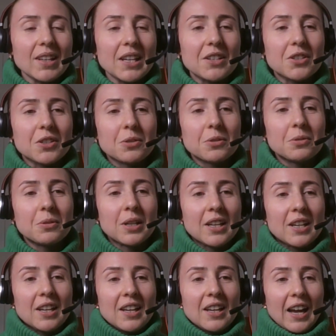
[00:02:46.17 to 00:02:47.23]
So
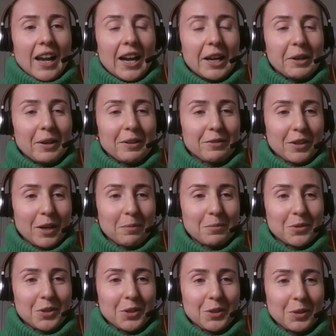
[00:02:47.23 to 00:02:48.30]
how I've come
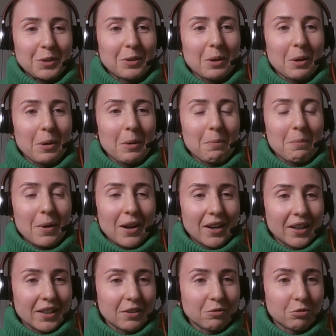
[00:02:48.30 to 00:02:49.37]
to
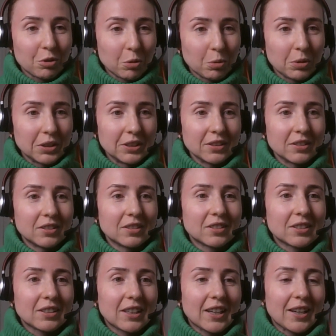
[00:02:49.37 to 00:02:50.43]
my role,
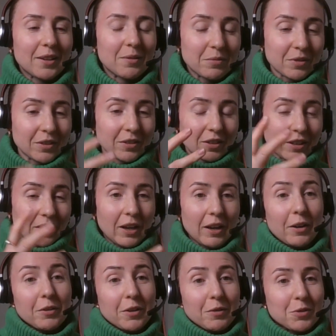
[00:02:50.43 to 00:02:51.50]

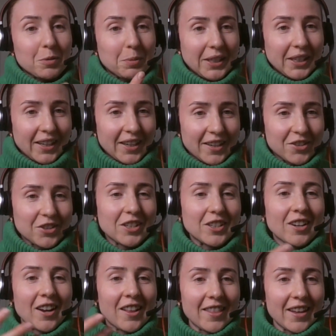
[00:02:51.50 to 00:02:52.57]
how I come to being an engineer
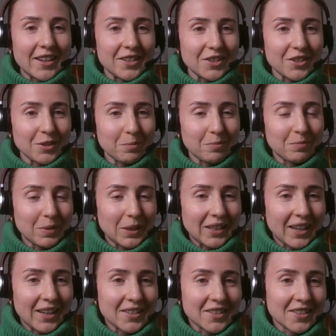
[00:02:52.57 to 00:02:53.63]
and then to being
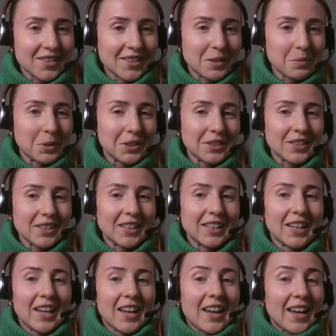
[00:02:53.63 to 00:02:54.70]
head of sustainability
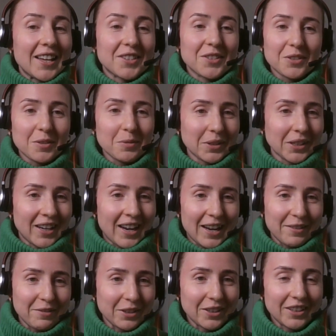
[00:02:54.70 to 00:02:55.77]
is not something I
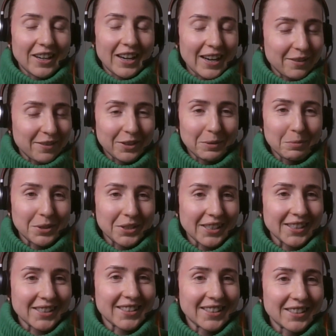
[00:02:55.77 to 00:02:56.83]
ever
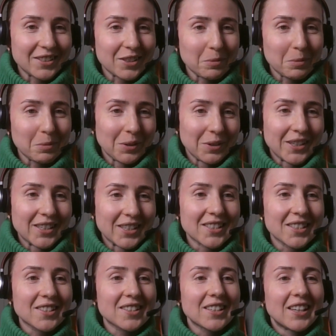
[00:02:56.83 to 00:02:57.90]
predicted, to be
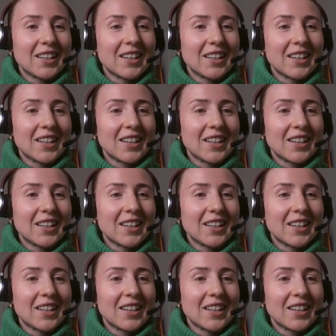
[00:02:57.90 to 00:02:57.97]
honest.